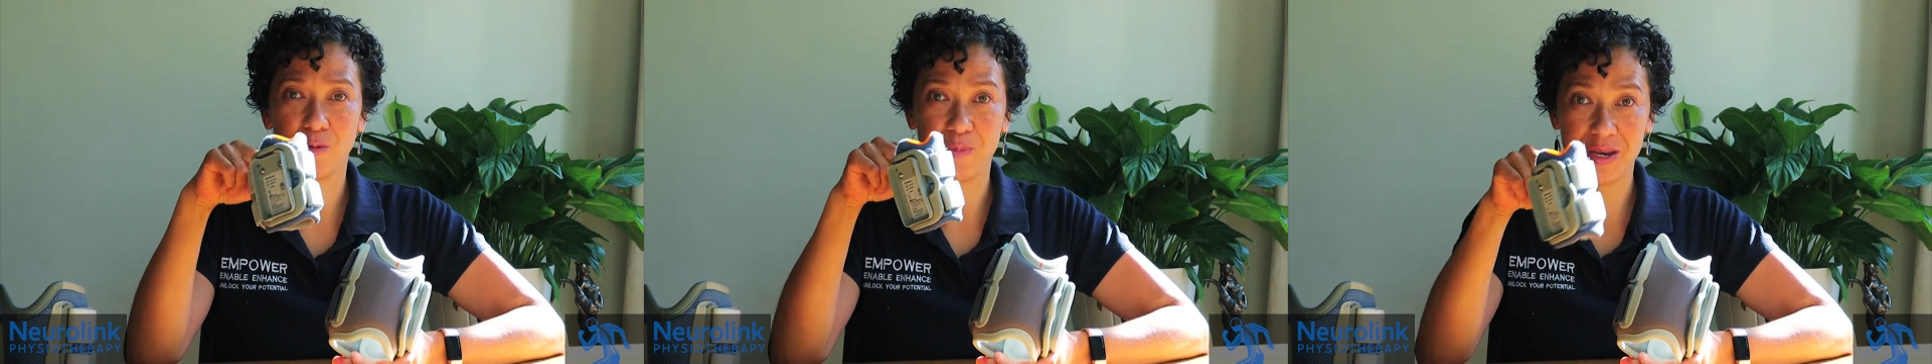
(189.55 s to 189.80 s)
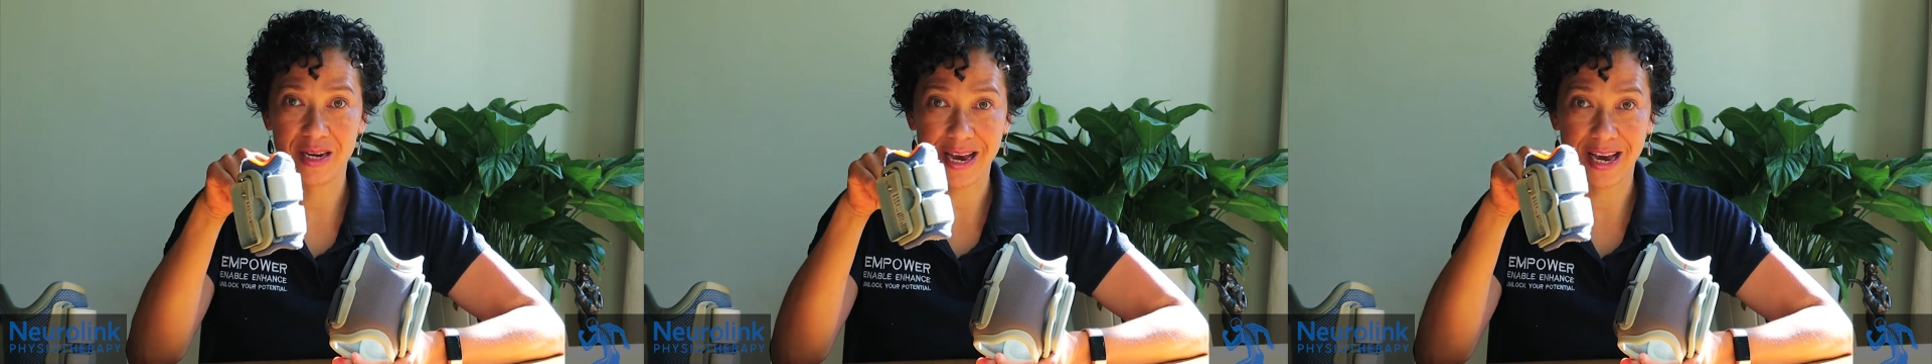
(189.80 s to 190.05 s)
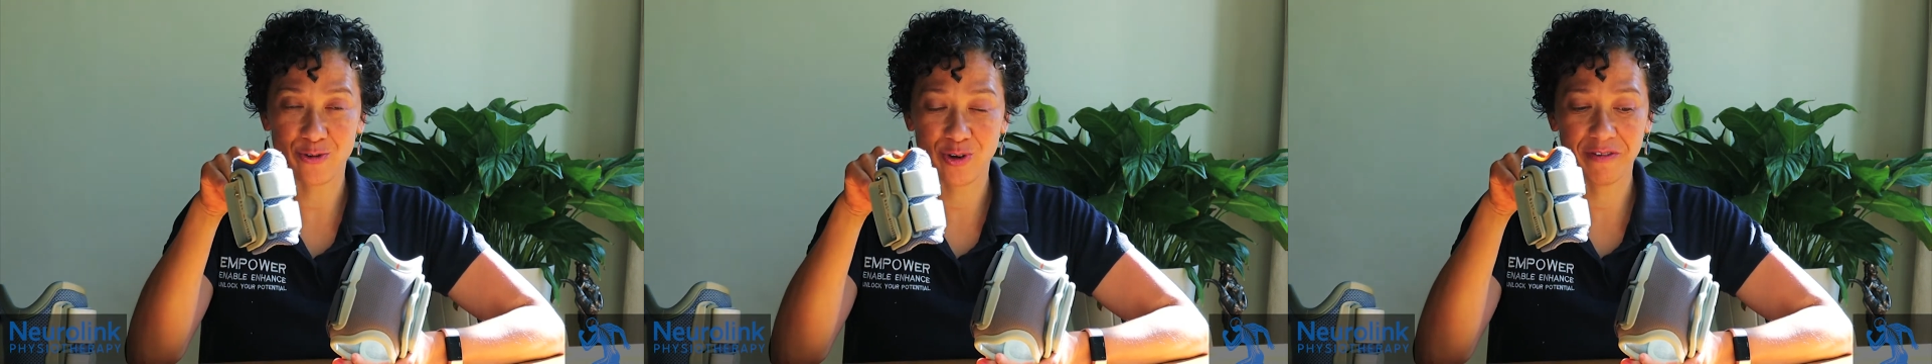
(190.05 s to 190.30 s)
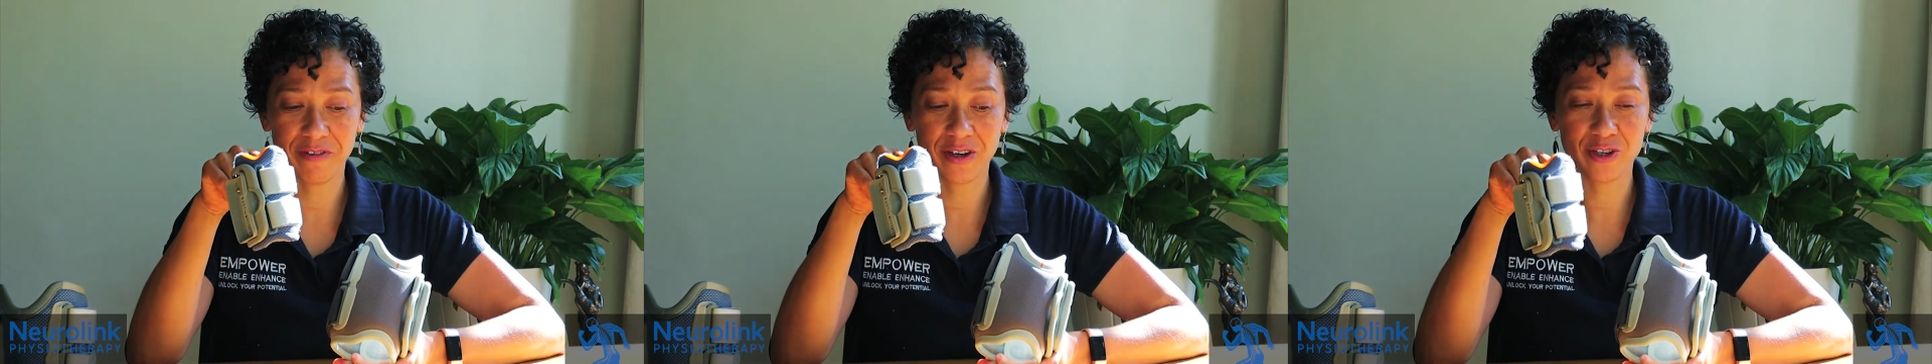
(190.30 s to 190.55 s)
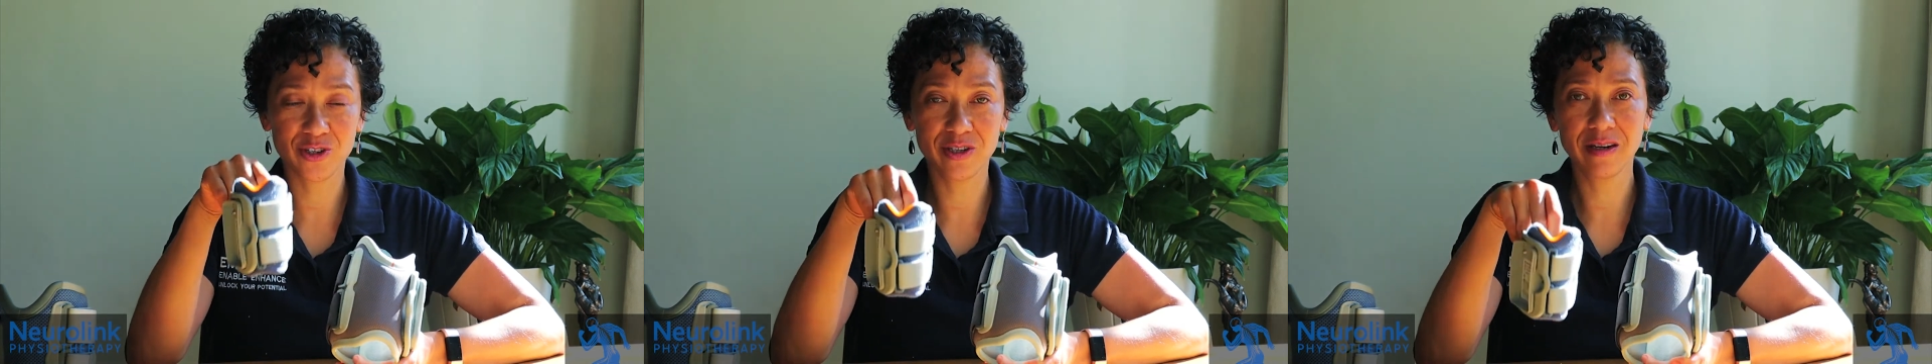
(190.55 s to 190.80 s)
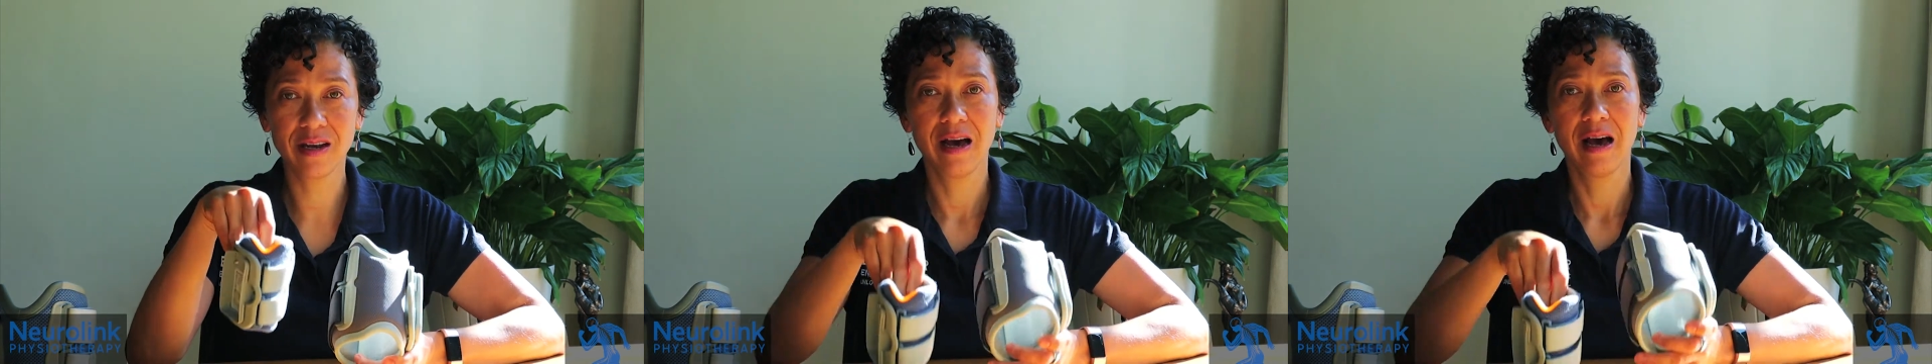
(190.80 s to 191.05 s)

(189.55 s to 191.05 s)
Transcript: pediatric version,